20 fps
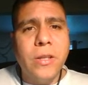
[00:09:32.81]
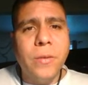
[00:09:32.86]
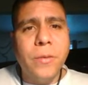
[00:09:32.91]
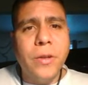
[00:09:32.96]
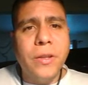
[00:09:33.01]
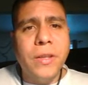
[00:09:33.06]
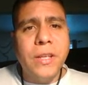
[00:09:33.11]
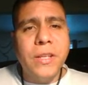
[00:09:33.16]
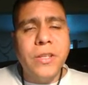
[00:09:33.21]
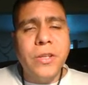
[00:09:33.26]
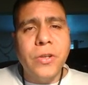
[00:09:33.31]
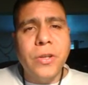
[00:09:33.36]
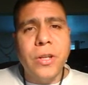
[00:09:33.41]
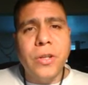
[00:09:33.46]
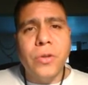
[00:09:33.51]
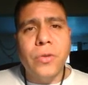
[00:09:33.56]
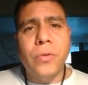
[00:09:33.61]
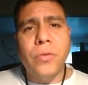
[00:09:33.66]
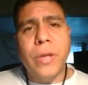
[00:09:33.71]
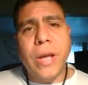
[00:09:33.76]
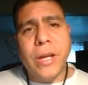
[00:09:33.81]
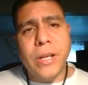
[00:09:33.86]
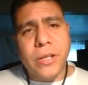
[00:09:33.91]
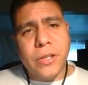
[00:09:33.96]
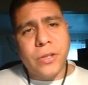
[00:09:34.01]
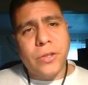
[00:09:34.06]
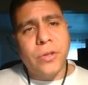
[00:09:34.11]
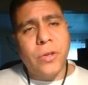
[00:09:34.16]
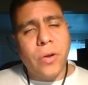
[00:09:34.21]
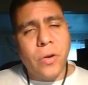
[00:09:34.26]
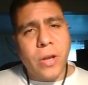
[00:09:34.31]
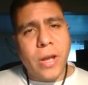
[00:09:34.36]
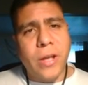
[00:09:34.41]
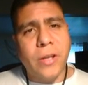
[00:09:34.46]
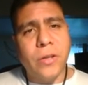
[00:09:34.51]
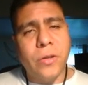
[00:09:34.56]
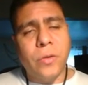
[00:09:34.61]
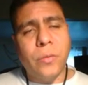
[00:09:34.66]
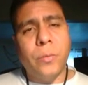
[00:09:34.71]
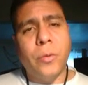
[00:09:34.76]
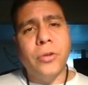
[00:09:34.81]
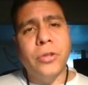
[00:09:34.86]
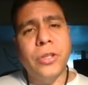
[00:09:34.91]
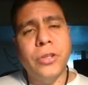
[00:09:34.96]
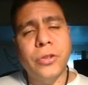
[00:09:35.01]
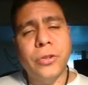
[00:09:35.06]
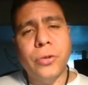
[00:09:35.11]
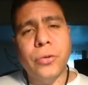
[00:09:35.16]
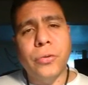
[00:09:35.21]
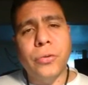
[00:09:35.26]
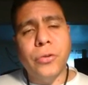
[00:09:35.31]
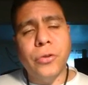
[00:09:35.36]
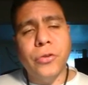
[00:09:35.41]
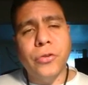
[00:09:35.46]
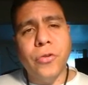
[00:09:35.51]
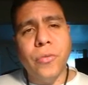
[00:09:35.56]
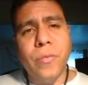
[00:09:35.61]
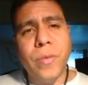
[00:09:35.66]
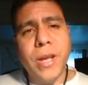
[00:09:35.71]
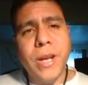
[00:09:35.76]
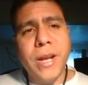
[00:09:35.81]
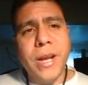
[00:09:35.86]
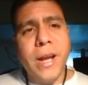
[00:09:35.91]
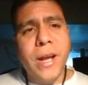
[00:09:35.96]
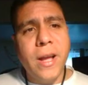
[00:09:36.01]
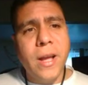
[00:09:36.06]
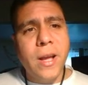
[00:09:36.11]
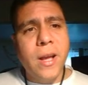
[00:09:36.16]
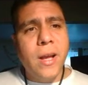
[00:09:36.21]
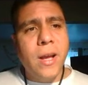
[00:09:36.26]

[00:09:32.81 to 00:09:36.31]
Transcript: Some of the things you can do that is, again, posting through social media.